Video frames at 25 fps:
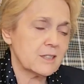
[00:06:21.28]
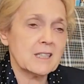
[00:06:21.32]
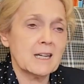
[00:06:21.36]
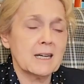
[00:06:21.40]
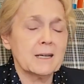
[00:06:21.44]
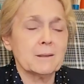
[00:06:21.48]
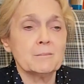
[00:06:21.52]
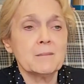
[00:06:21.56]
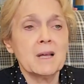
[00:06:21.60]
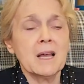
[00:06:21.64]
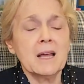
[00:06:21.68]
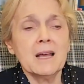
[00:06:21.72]

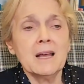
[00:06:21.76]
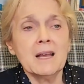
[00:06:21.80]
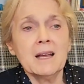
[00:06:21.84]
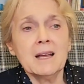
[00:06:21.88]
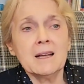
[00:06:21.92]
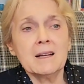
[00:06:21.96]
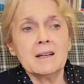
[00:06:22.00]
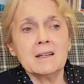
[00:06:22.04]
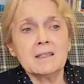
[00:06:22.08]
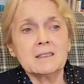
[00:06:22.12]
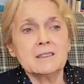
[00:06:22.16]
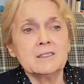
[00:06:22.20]
time,
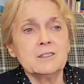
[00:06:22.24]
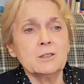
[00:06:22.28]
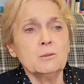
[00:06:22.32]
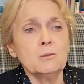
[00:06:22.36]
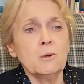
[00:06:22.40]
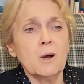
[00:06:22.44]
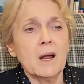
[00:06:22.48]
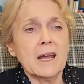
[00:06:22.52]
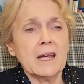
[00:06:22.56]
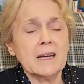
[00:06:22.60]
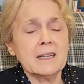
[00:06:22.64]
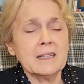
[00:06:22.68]

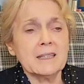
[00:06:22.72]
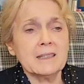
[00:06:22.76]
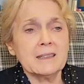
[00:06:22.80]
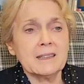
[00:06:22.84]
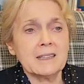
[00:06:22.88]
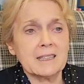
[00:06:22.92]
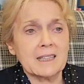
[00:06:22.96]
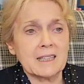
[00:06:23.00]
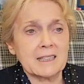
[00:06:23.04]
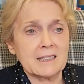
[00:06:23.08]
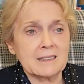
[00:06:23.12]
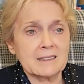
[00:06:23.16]
do
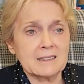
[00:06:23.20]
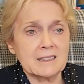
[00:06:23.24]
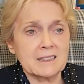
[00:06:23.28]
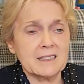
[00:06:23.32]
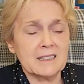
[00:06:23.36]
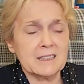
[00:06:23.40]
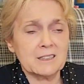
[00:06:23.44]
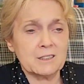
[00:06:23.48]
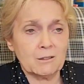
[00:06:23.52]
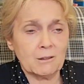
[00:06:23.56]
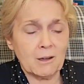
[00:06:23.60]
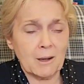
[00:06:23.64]
anything
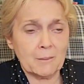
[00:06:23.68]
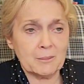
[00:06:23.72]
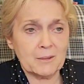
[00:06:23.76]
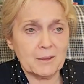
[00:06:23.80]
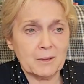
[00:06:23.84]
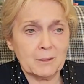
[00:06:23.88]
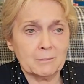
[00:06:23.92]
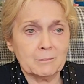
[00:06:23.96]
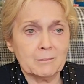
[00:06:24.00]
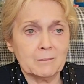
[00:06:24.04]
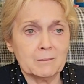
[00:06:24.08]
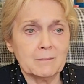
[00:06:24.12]
to
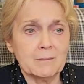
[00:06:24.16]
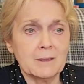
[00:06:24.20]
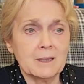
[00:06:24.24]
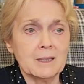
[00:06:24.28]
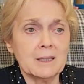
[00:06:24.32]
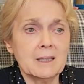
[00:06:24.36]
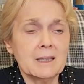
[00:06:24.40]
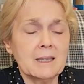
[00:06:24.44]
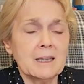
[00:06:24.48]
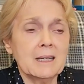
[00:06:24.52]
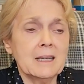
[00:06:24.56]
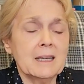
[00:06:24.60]
interrupt them.
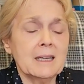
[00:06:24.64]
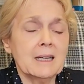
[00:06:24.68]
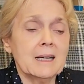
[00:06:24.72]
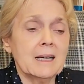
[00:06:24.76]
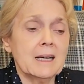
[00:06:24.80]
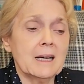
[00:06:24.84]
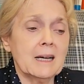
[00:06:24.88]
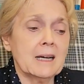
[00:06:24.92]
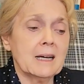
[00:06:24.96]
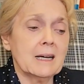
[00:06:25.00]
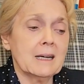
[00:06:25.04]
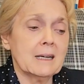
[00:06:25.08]

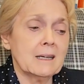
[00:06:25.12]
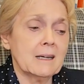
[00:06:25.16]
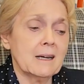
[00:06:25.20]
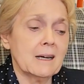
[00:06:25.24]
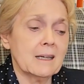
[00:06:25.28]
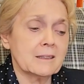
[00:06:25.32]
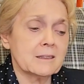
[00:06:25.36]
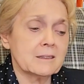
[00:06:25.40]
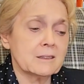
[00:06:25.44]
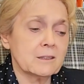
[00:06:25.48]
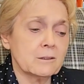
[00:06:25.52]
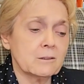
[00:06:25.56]

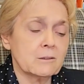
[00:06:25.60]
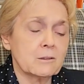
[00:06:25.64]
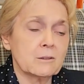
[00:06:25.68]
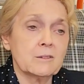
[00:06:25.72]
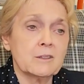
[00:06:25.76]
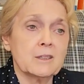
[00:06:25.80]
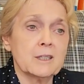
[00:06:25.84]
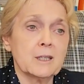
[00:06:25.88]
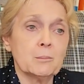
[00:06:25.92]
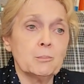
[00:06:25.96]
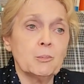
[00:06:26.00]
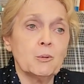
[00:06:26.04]
I
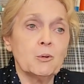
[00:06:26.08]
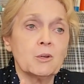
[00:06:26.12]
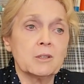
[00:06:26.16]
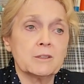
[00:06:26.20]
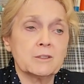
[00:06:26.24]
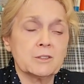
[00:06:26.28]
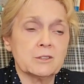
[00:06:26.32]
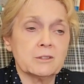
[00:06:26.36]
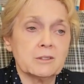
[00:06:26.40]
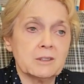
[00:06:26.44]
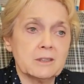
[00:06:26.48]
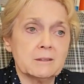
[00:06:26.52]
took their
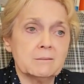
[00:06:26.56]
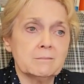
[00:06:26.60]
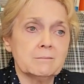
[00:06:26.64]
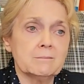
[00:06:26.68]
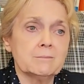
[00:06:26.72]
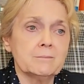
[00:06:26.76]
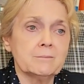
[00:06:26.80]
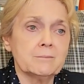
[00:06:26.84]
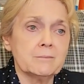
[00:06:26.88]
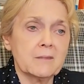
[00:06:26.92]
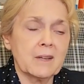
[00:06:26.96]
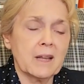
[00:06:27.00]
portrait
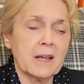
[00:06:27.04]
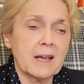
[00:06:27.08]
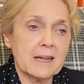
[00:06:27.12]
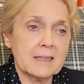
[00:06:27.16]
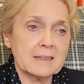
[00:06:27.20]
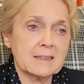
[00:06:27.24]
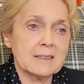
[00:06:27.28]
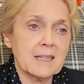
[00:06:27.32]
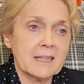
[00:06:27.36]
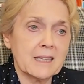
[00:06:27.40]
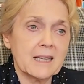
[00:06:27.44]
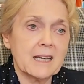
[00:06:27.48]

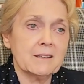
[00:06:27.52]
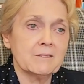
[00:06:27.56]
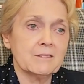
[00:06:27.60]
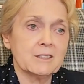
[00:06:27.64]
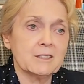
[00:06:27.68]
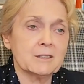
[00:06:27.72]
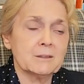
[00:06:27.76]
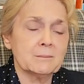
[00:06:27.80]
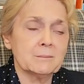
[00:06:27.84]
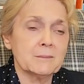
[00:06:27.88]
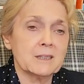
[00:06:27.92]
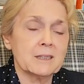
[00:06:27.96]
as they gave
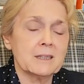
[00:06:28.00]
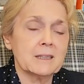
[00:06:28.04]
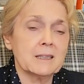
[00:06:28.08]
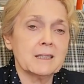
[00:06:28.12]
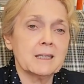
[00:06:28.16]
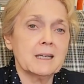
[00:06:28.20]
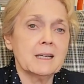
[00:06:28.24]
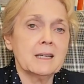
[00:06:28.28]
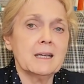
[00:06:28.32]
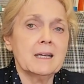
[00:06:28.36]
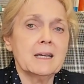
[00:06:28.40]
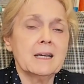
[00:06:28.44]
it to me.
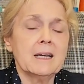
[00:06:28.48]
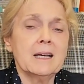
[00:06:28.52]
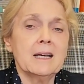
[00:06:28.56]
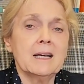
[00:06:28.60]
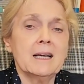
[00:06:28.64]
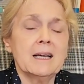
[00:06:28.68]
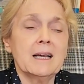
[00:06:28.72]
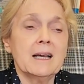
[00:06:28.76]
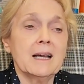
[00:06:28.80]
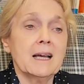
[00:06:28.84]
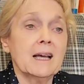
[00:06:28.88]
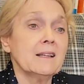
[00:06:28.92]

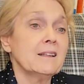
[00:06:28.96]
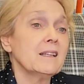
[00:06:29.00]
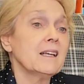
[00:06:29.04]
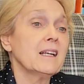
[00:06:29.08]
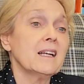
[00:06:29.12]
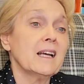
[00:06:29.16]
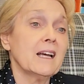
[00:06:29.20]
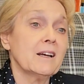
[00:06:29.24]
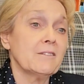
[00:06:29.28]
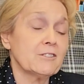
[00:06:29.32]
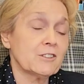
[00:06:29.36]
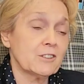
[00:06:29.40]
And
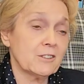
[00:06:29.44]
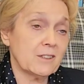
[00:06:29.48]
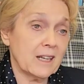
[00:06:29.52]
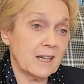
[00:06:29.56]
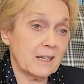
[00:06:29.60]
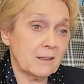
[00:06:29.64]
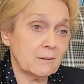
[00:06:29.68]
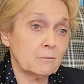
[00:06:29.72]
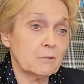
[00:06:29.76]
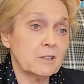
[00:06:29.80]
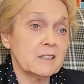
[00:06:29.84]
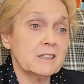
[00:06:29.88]
then after
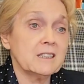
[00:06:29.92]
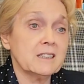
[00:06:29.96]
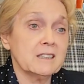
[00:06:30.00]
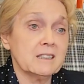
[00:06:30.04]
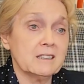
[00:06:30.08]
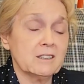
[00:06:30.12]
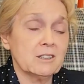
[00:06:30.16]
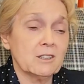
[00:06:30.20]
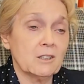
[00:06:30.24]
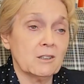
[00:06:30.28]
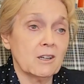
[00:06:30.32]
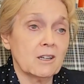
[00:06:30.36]
that, we
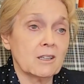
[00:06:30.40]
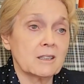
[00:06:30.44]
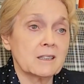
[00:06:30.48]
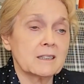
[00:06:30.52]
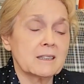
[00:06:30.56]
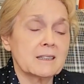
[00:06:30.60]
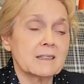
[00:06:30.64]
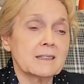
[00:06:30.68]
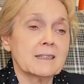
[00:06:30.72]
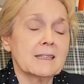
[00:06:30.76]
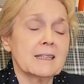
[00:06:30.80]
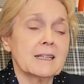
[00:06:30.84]
did
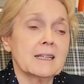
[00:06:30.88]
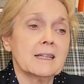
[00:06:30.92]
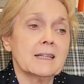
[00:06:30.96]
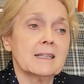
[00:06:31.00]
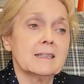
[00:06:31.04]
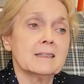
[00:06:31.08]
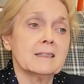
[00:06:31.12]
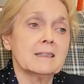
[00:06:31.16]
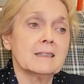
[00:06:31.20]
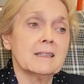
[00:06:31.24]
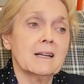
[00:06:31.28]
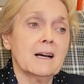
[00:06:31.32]
talk.
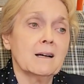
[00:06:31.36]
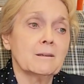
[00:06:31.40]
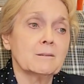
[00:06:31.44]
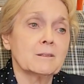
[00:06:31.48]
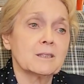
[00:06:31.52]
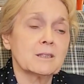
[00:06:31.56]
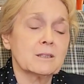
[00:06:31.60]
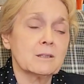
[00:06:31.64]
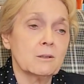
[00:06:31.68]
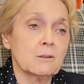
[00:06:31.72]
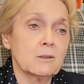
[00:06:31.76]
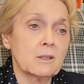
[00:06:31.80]
And I
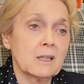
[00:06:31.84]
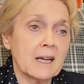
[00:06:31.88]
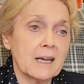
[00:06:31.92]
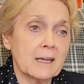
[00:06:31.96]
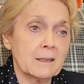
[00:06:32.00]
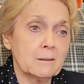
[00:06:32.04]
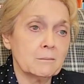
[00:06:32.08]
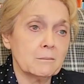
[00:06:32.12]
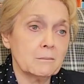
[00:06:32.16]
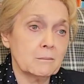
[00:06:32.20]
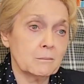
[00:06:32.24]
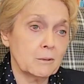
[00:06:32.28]
was so
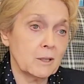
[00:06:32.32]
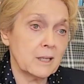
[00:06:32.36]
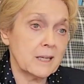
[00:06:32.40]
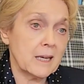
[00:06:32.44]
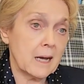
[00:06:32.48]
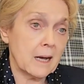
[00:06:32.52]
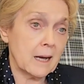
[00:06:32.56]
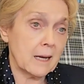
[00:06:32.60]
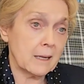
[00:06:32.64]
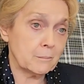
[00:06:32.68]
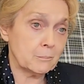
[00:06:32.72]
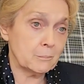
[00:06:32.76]
glad
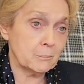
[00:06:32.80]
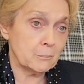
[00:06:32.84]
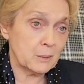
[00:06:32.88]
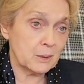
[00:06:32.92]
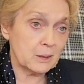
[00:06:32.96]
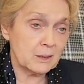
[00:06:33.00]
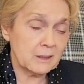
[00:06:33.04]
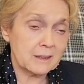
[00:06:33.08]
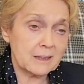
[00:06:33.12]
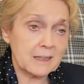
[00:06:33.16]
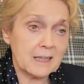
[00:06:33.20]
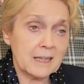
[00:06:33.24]
we had
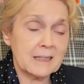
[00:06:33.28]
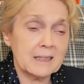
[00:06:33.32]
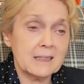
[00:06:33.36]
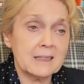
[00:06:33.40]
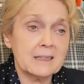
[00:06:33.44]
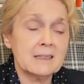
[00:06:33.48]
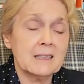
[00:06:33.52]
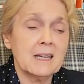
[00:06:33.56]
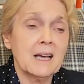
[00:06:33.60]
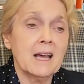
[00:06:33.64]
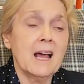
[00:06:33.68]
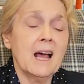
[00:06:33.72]
built that
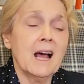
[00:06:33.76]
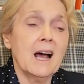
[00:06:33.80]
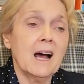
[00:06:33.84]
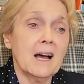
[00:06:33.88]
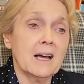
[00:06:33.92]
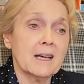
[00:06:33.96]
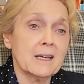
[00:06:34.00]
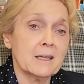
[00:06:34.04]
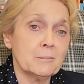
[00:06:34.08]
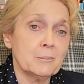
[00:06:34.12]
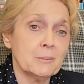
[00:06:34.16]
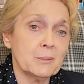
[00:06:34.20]
in.
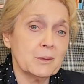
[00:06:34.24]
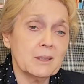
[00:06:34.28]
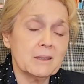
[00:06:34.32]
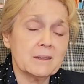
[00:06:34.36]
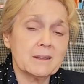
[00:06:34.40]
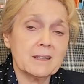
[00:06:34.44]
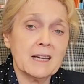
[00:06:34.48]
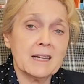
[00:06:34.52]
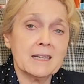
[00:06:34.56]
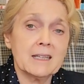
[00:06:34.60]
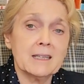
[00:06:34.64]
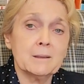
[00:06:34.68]
I had
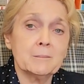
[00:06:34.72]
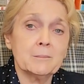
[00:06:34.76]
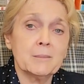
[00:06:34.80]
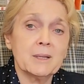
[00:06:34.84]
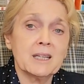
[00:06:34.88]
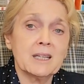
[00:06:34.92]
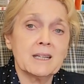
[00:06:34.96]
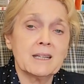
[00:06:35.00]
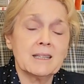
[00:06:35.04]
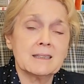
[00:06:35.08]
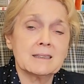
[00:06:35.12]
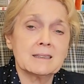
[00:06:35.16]
built that in
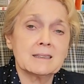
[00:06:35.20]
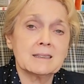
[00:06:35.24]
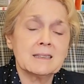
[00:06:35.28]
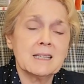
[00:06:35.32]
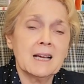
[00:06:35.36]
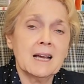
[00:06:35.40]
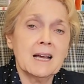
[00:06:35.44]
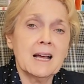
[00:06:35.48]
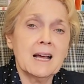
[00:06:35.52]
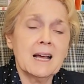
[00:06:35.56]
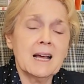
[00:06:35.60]
because